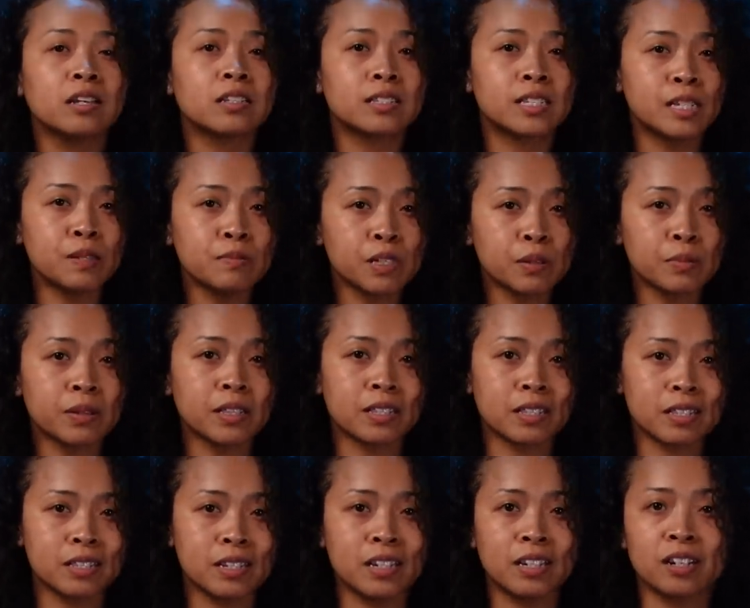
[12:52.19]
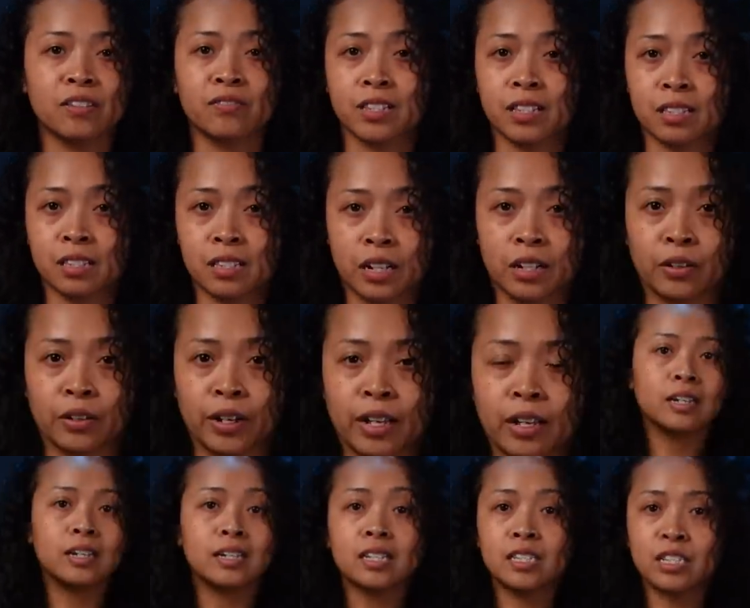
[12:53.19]
seems to be the seed of this theory.
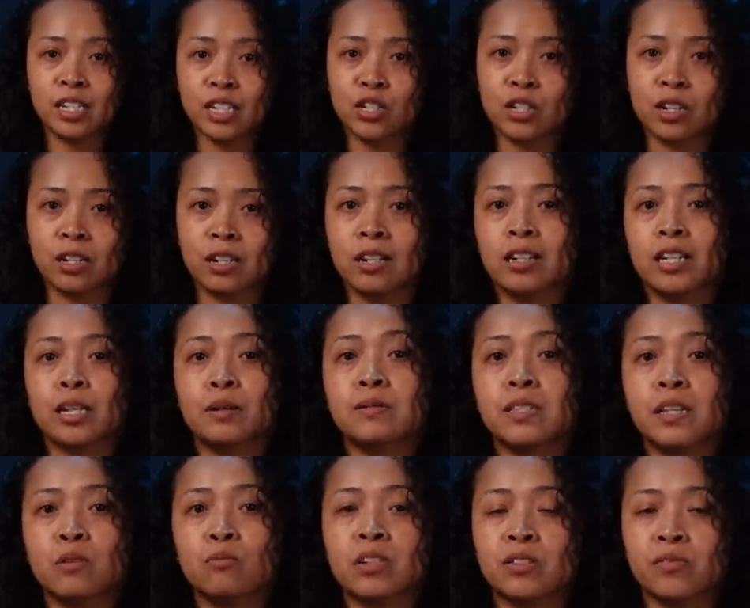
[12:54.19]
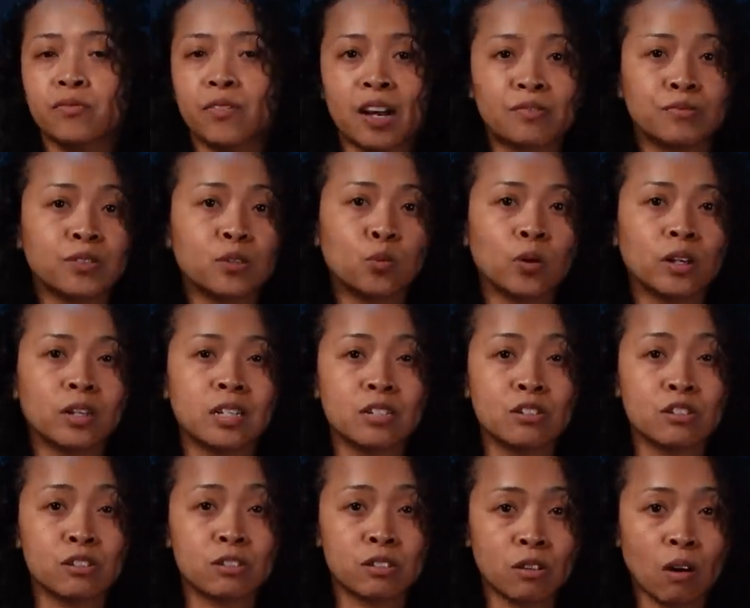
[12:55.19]
In addition, Gibson was
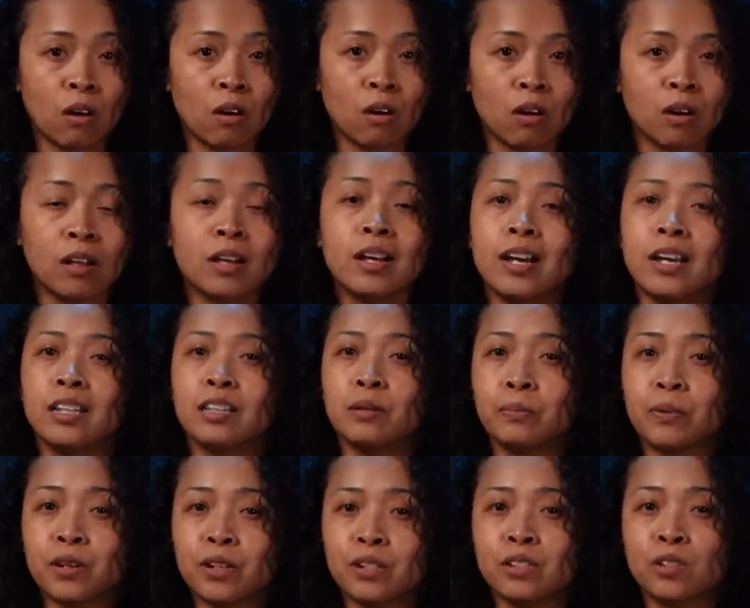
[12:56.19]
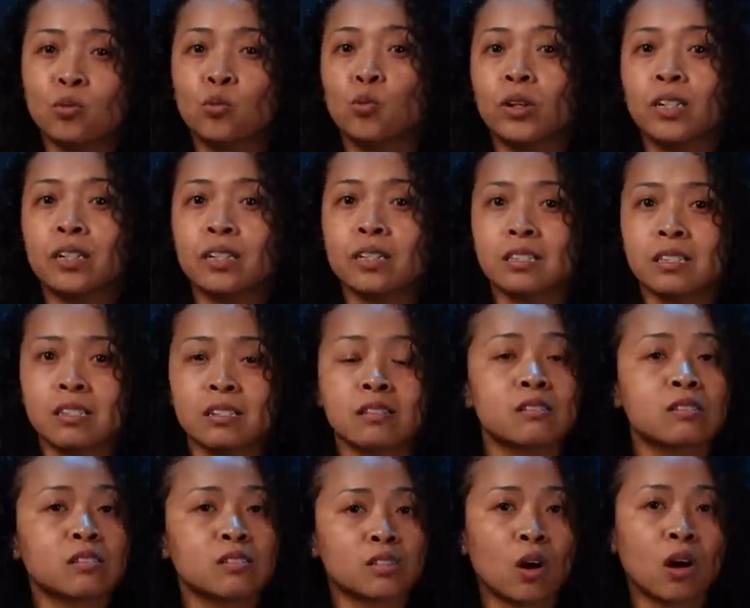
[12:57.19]
5'1" tall, and the person witnesses
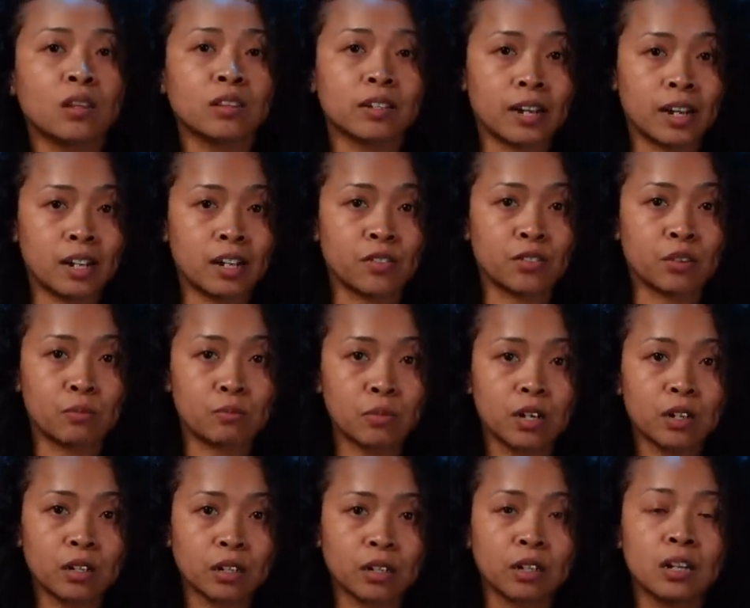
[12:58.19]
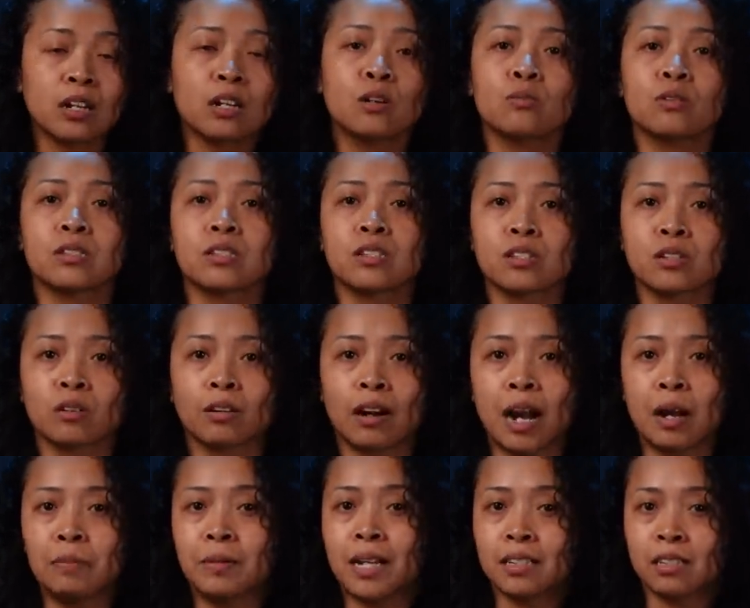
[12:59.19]
saw the night of the murder was
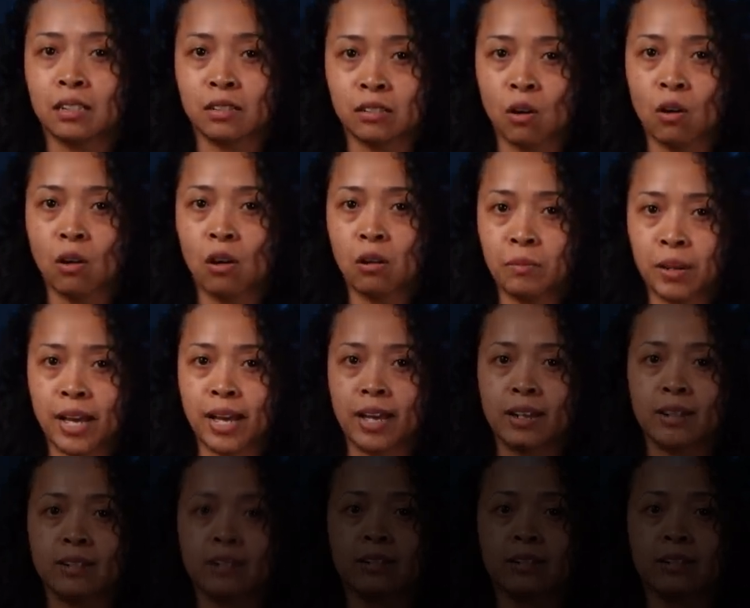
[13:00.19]
described as a tall man.